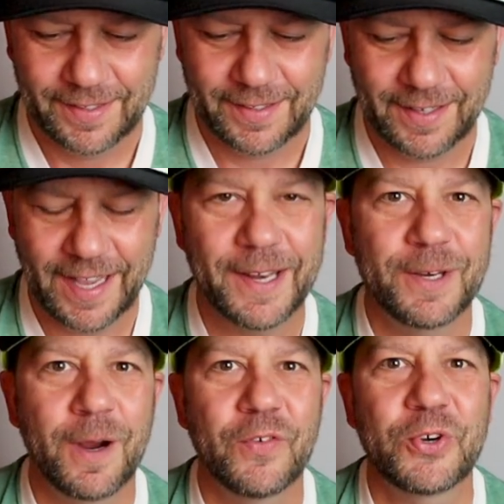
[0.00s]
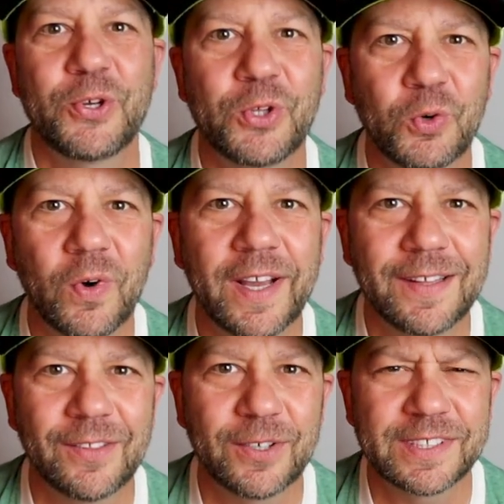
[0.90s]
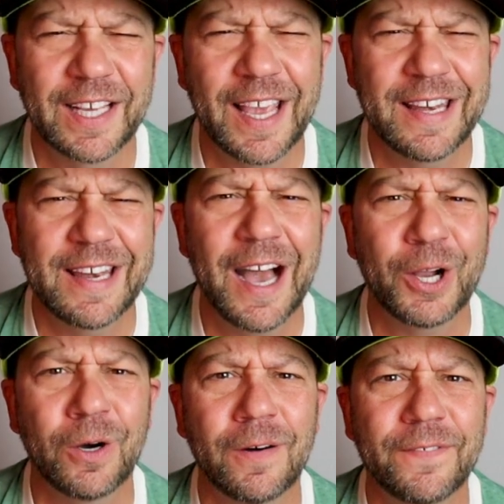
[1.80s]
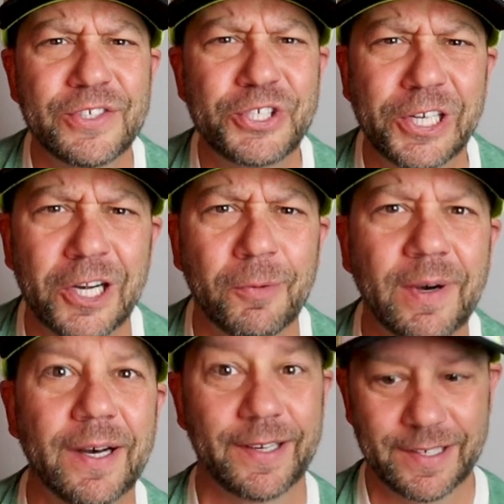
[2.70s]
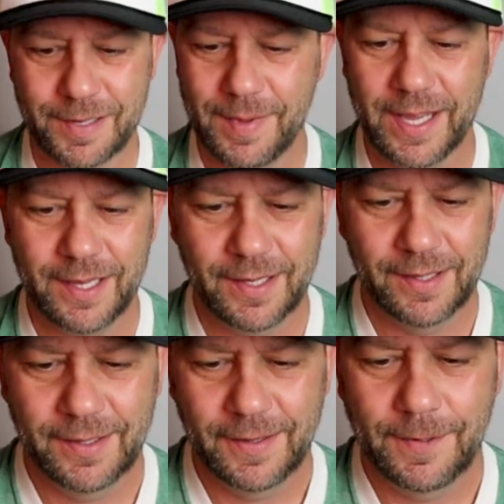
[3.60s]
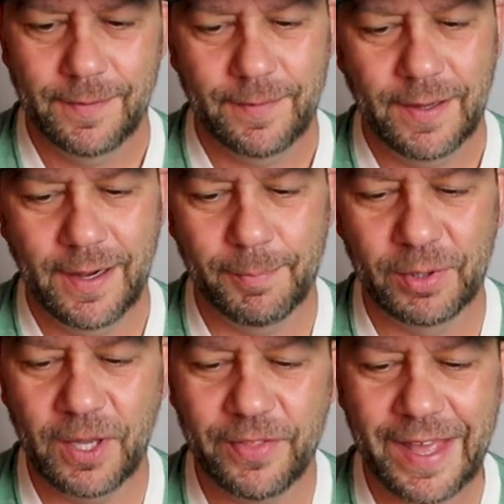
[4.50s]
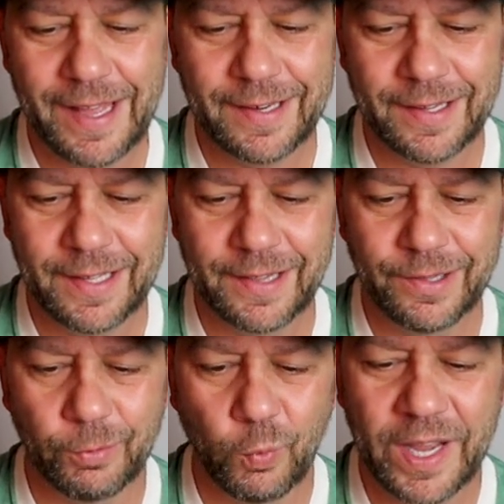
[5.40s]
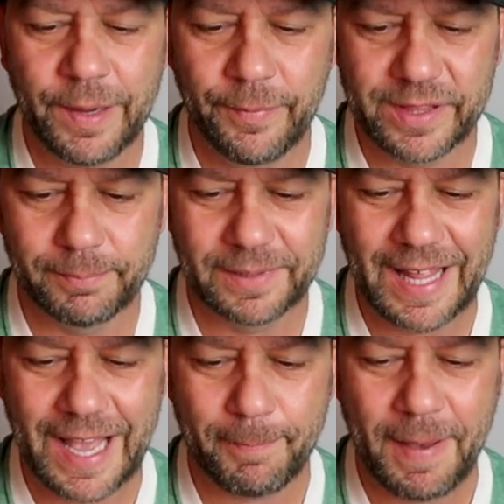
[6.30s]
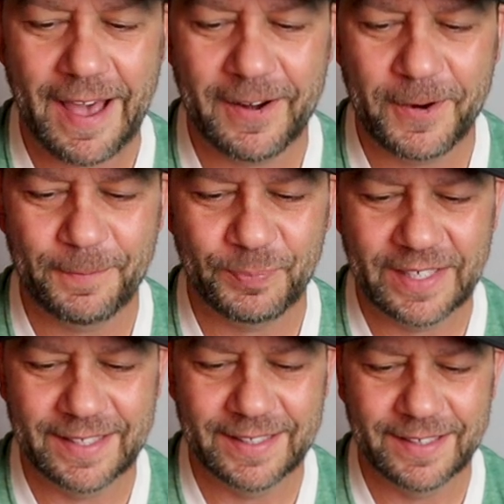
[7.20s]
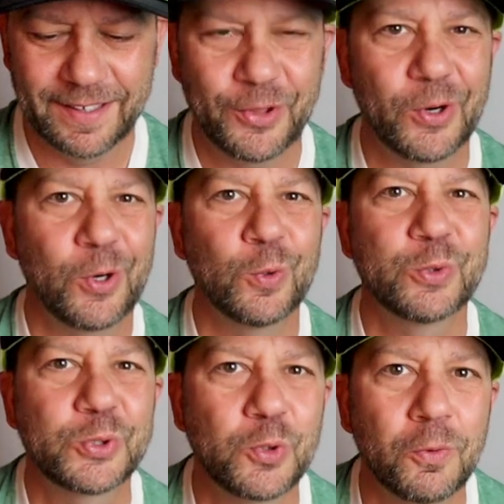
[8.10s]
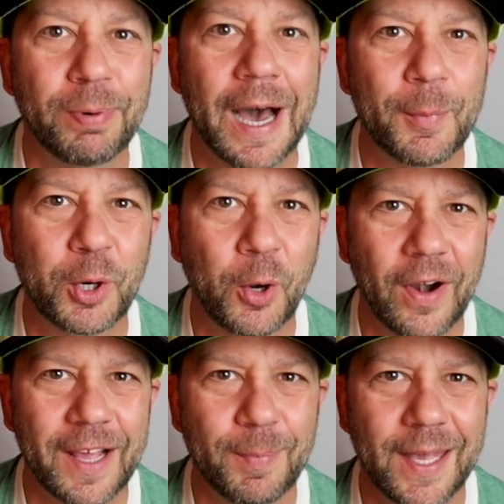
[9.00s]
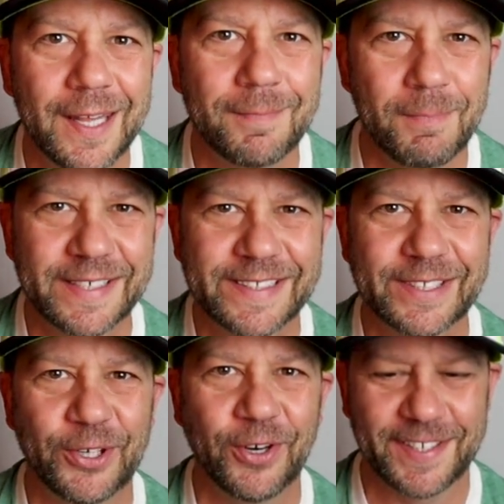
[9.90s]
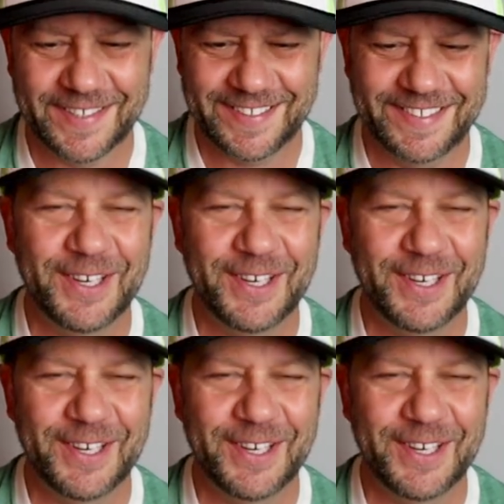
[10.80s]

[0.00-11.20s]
Heading over to the right, looks like a knockoff Jitterbug to me. Below that, in the white with the black pattern, another old school bomber crankbait, missing the hooks.